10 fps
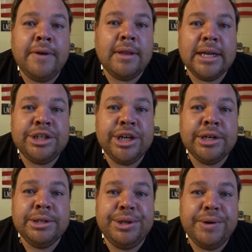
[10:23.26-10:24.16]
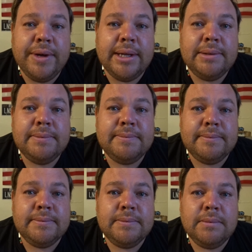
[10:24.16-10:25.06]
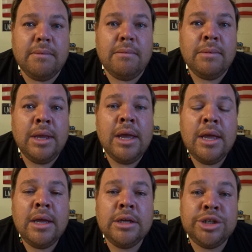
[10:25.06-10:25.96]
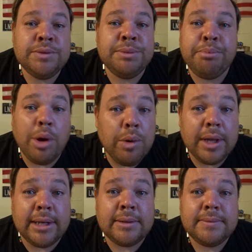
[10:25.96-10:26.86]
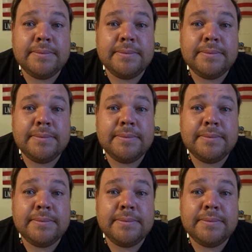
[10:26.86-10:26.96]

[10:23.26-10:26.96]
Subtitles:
like she couldn't do it. She was broken.